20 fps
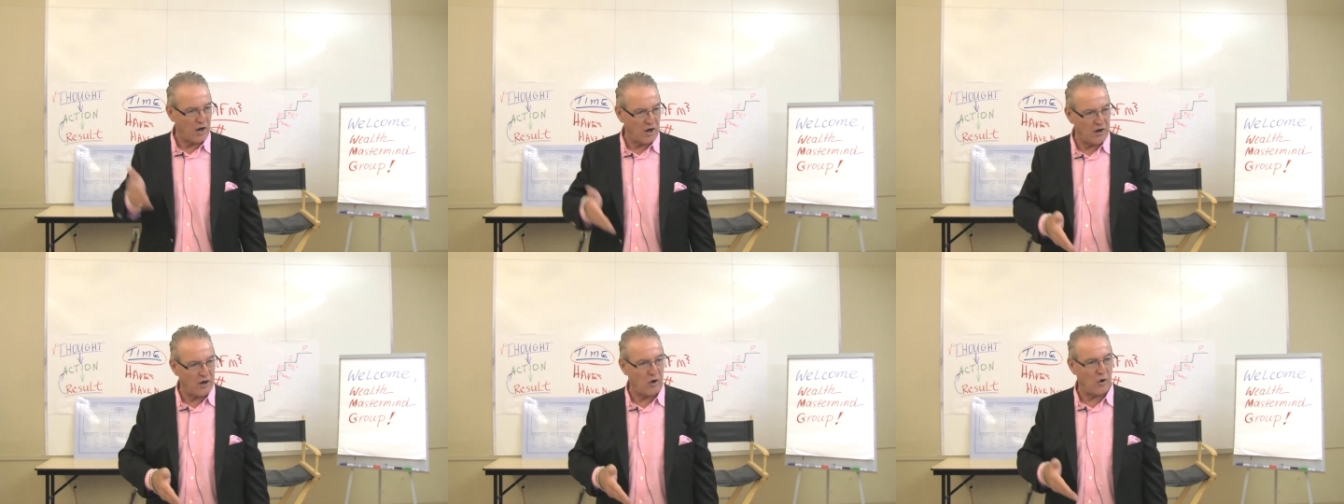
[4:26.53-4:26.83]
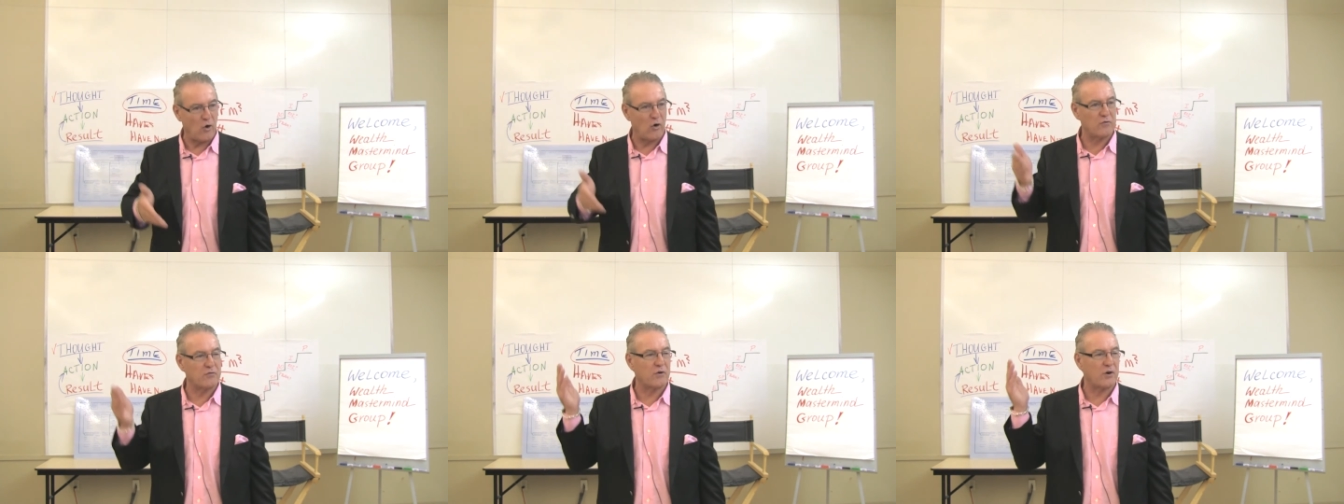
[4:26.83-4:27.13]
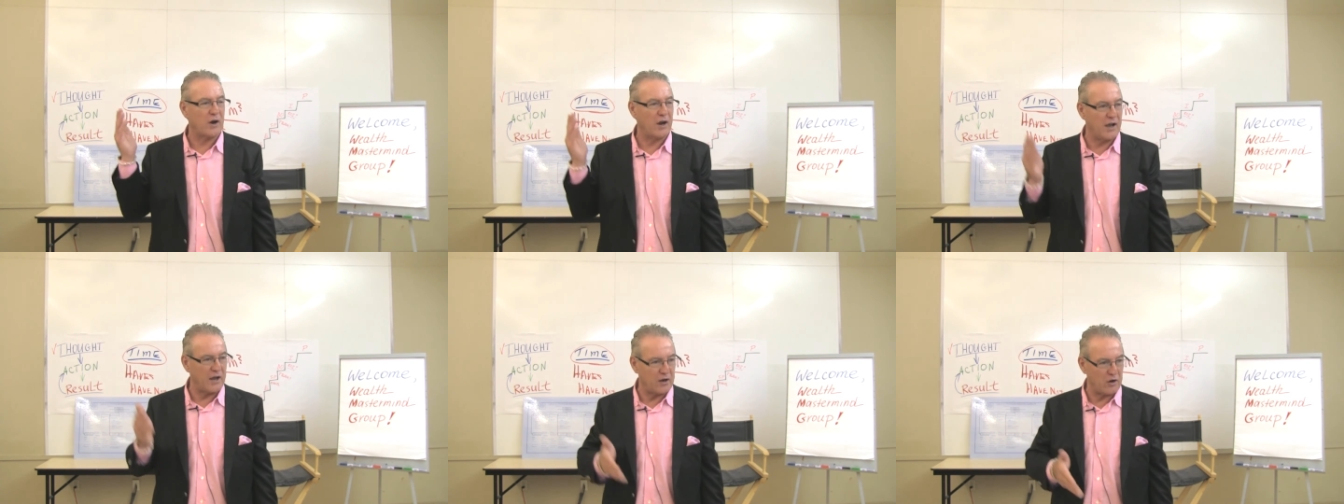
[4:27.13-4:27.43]
and
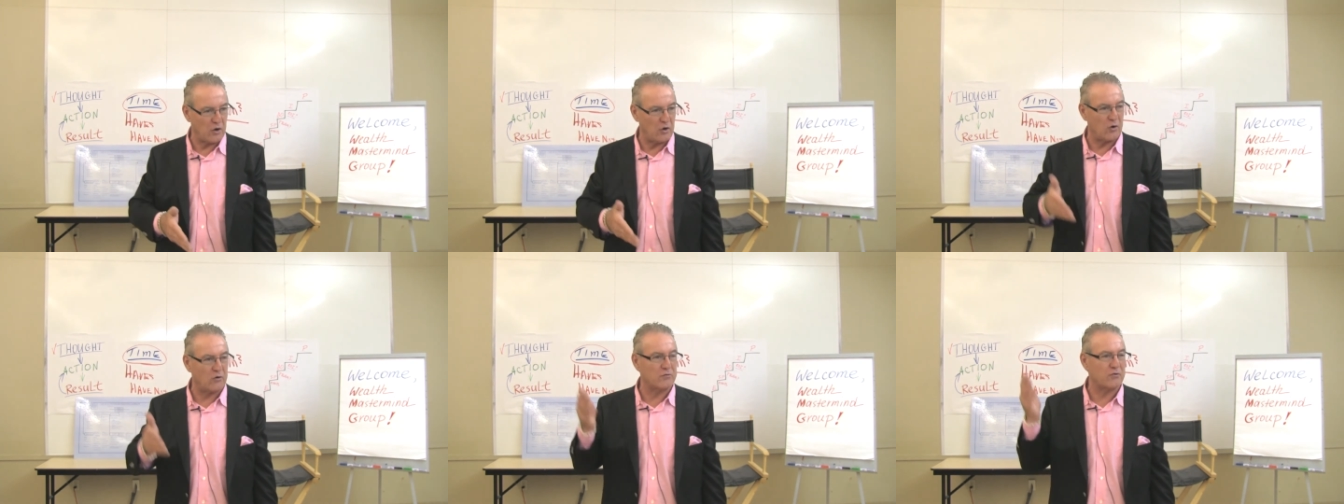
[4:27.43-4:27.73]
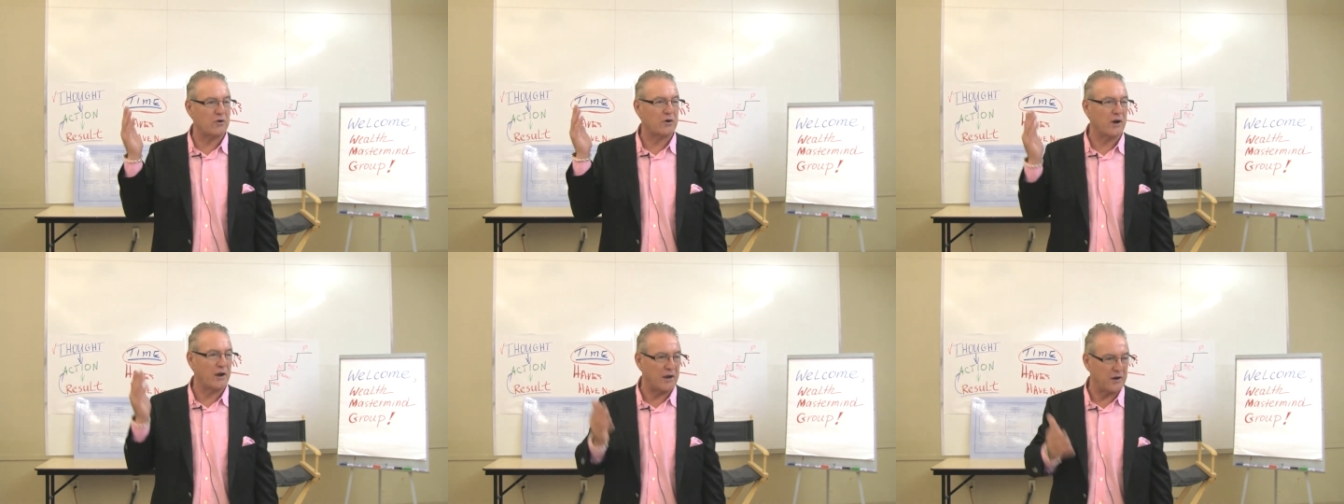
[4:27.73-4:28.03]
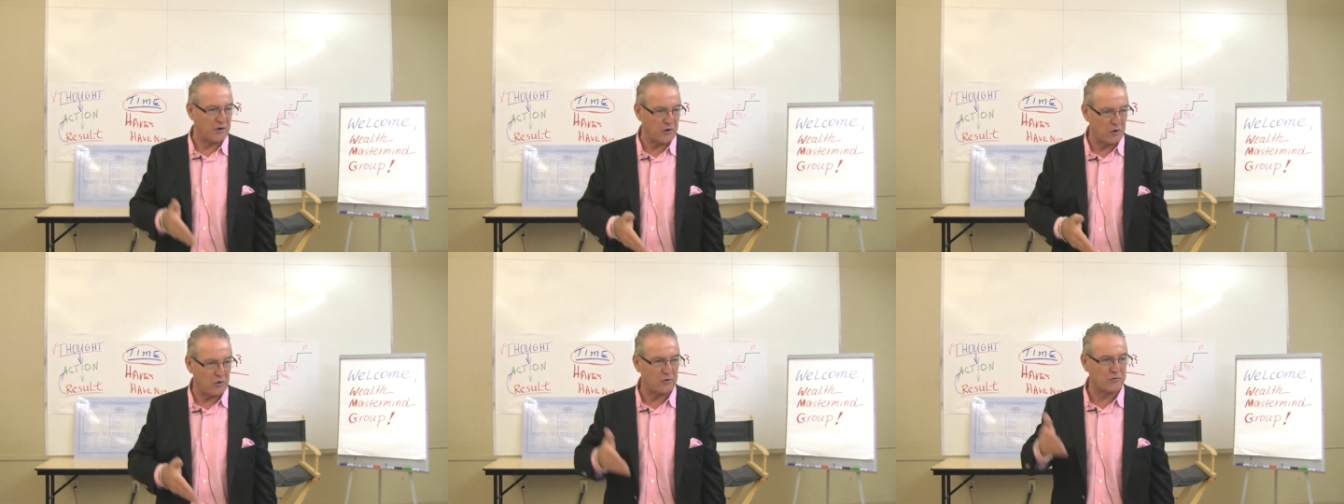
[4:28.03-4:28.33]
over and over
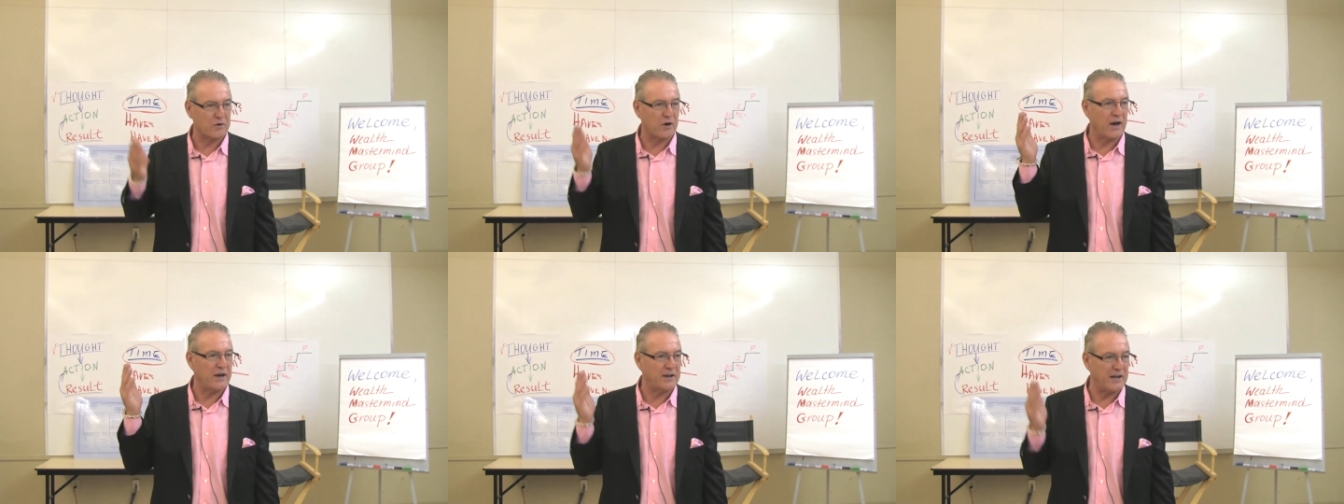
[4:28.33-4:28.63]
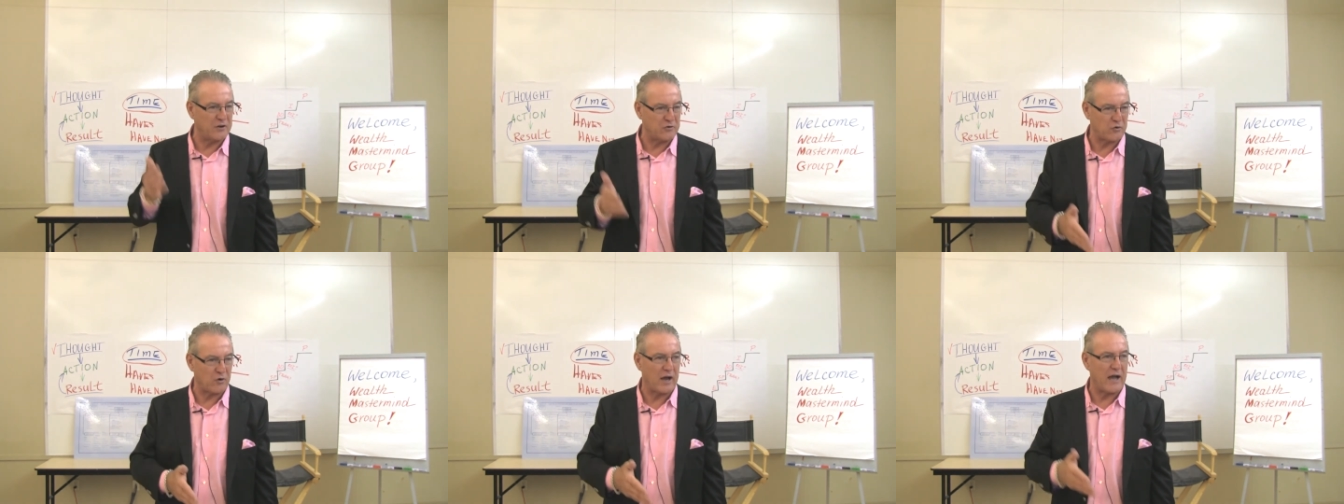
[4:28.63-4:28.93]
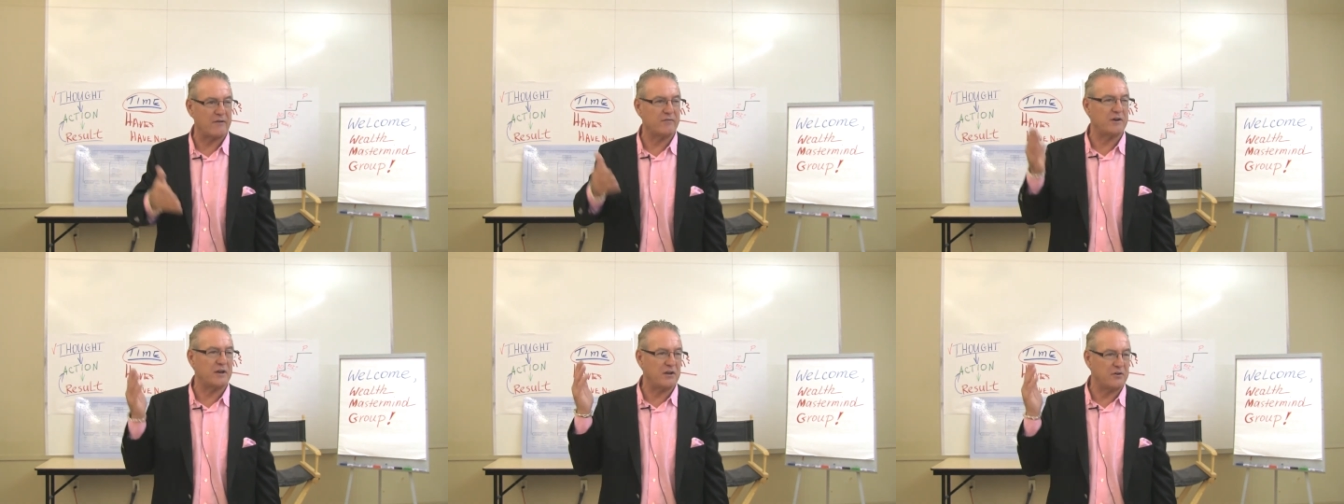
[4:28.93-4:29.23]
and over, and they
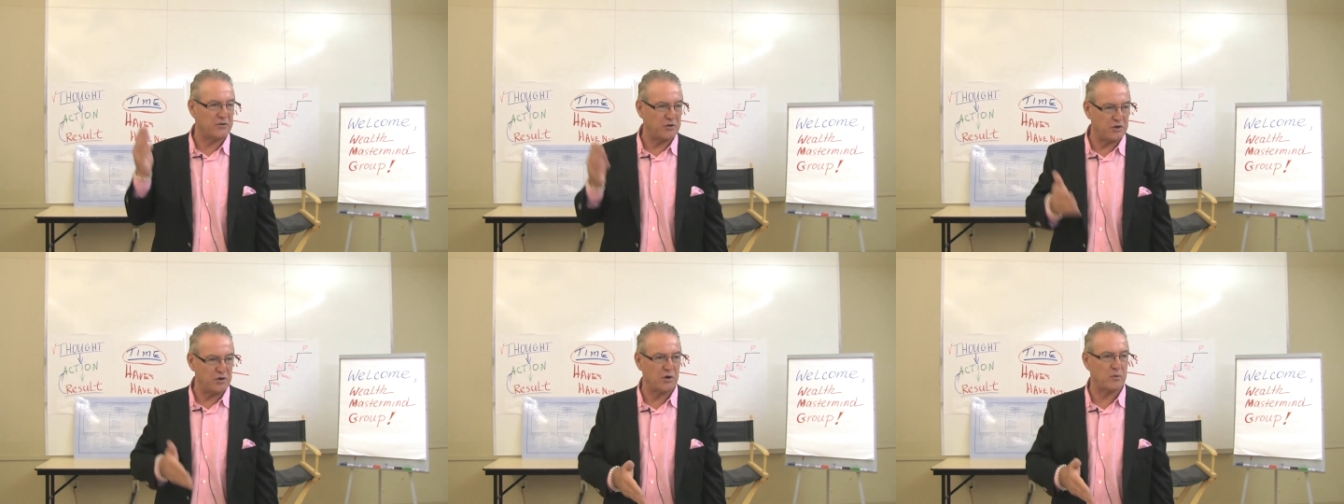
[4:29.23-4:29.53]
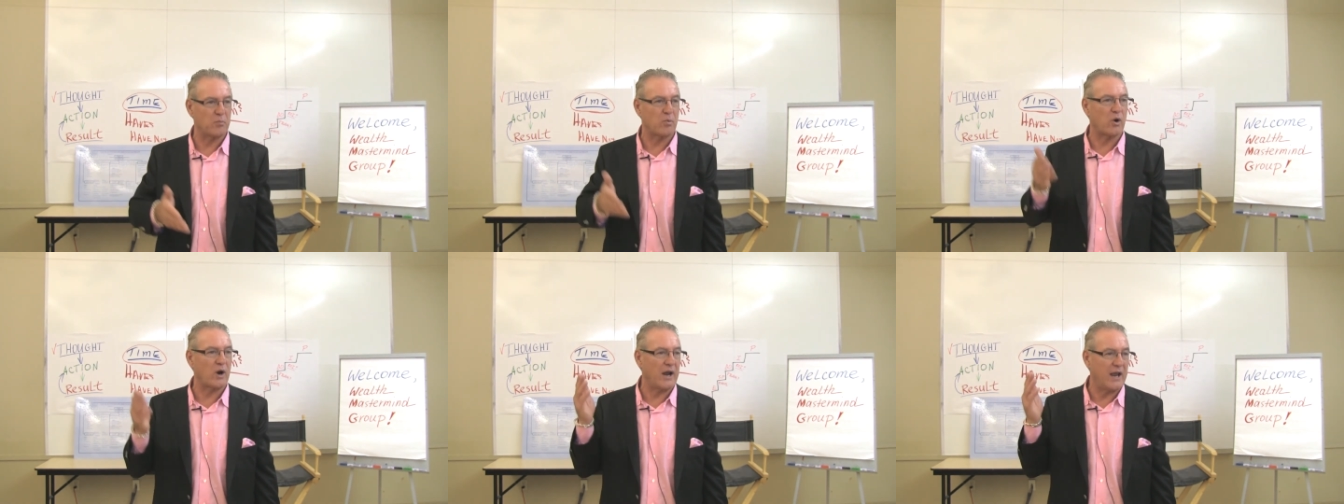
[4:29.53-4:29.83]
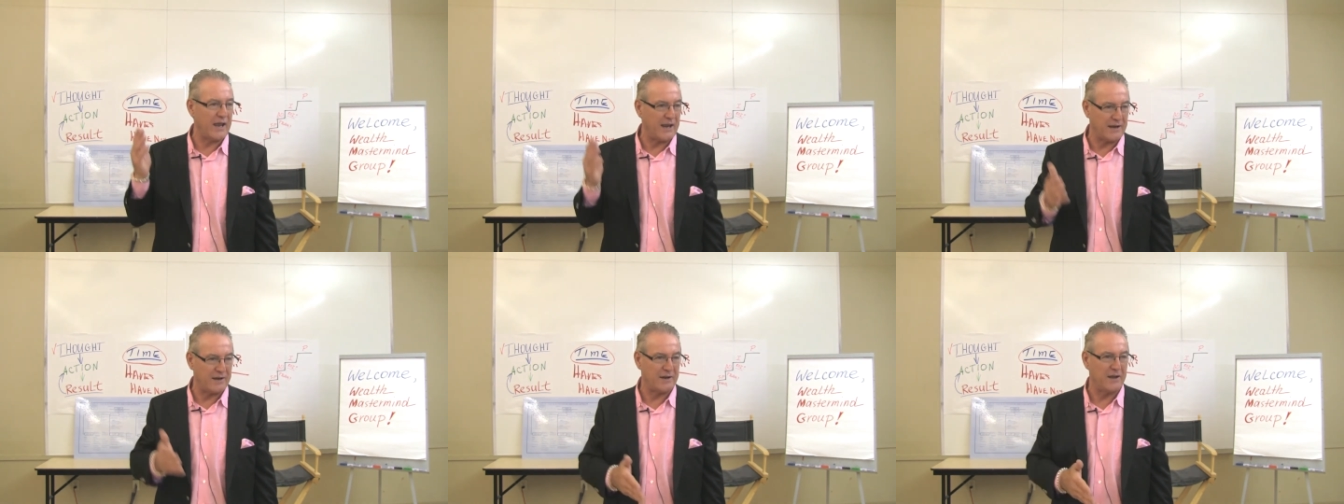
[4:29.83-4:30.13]
drive it into your
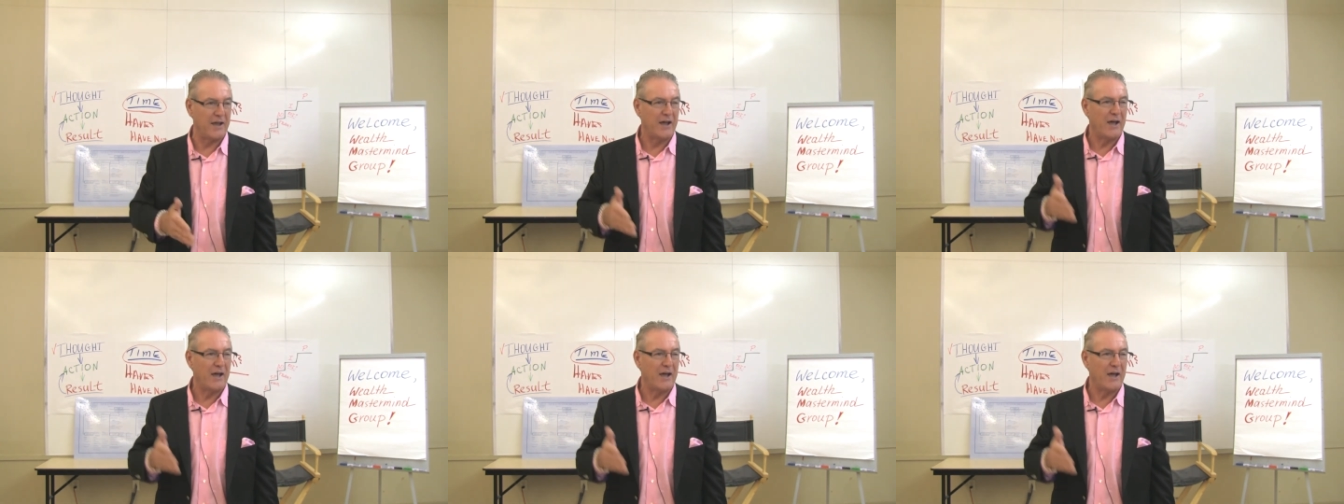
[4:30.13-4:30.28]
brain.